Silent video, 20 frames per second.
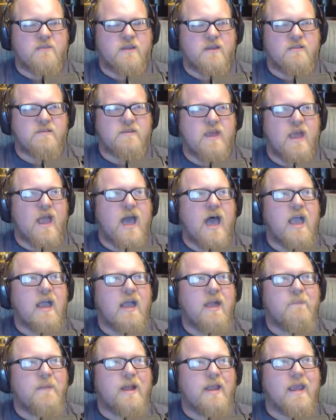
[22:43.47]
And it's like, I
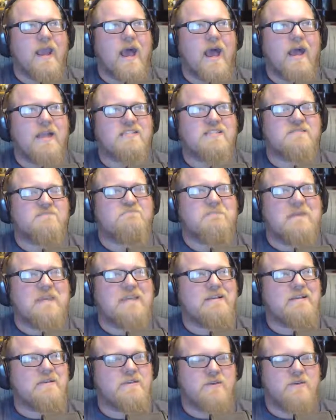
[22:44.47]
got my eyes
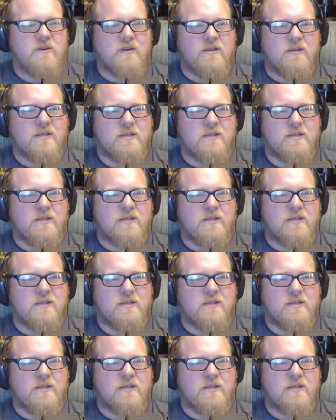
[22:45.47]
peeled during